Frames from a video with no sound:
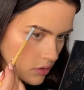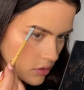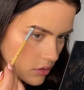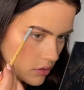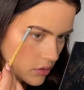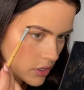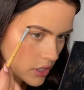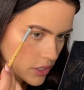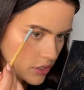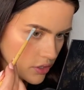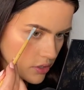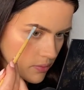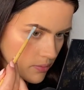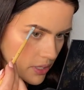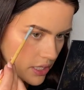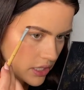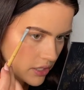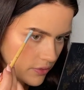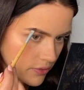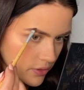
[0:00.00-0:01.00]
So I just
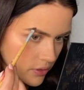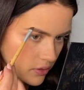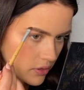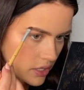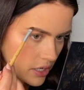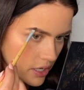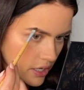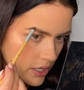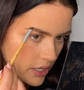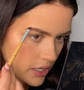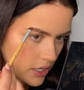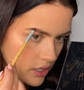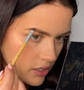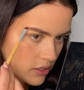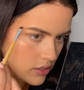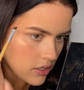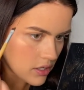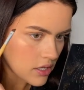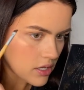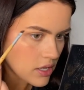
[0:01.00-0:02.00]
mainly fill that
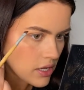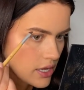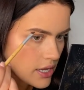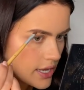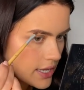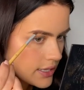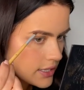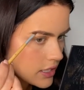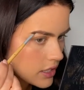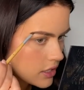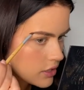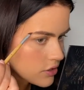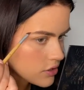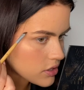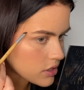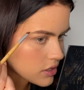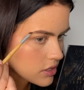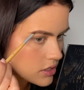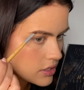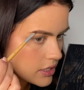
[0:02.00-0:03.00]
out and then I just
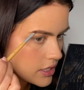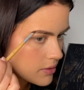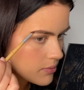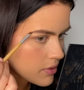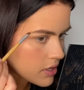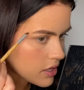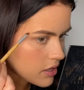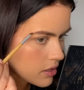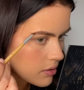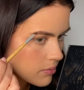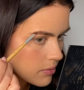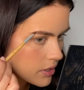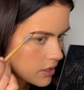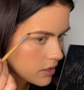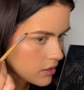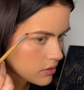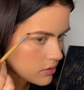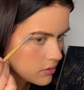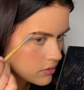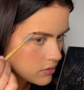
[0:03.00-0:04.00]
extend my
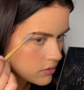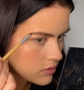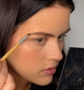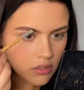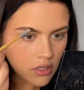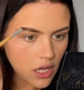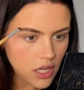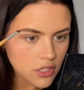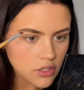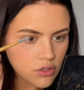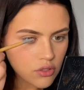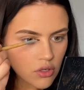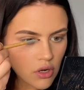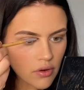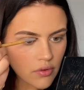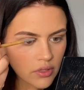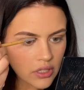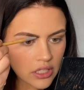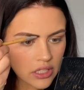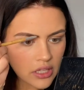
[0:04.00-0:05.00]
eyebrow. I don't
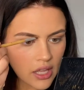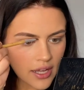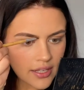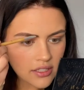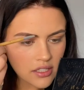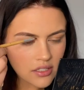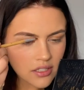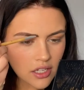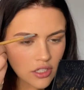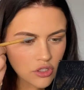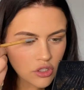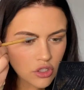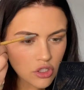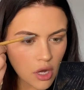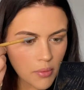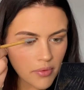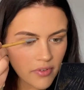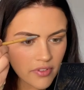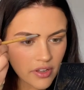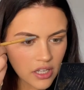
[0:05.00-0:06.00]
really like to touch the
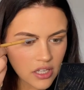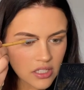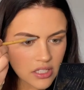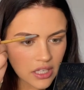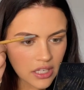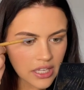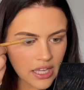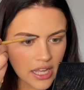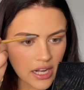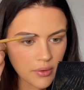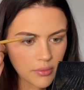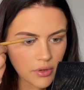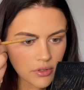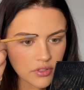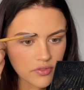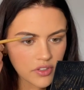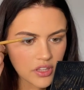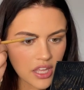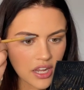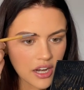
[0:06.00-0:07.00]
top of it because again, I'm going
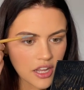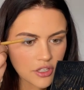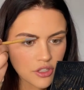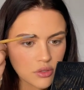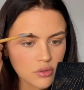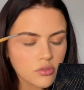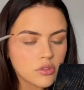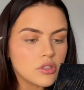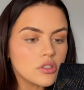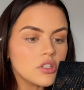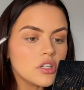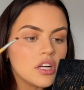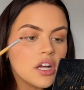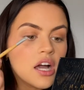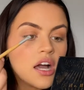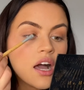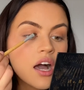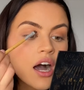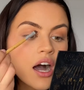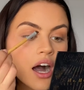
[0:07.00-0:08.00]
for that natural look.
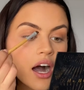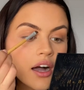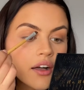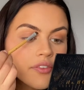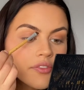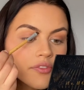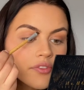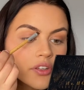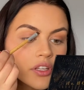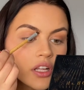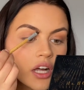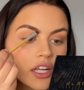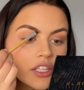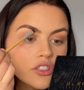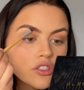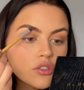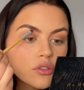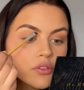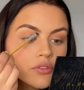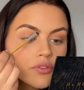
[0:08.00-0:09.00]
I
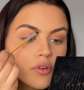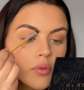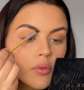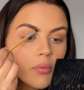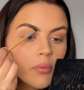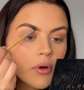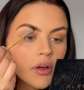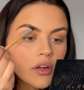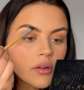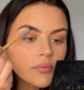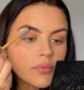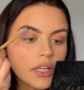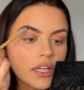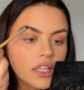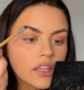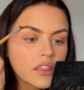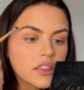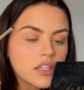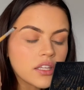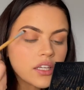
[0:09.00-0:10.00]
just do it from the bottom
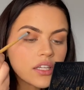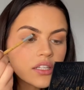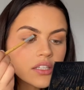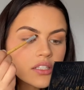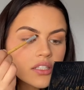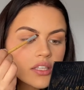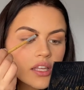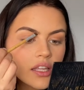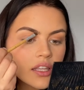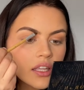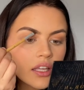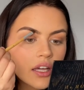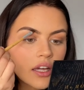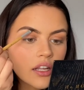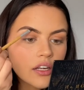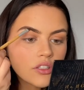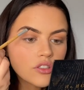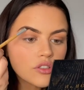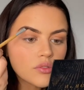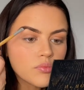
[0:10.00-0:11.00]
like this and then kind
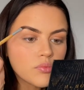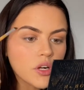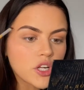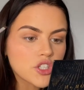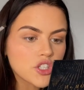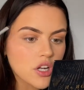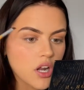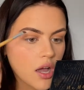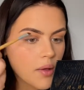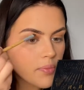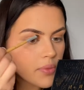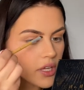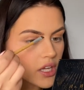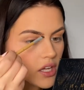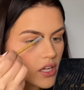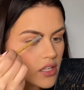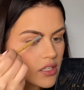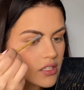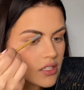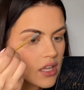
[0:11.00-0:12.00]
of just brush it up
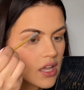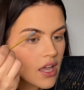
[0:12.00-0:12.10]
because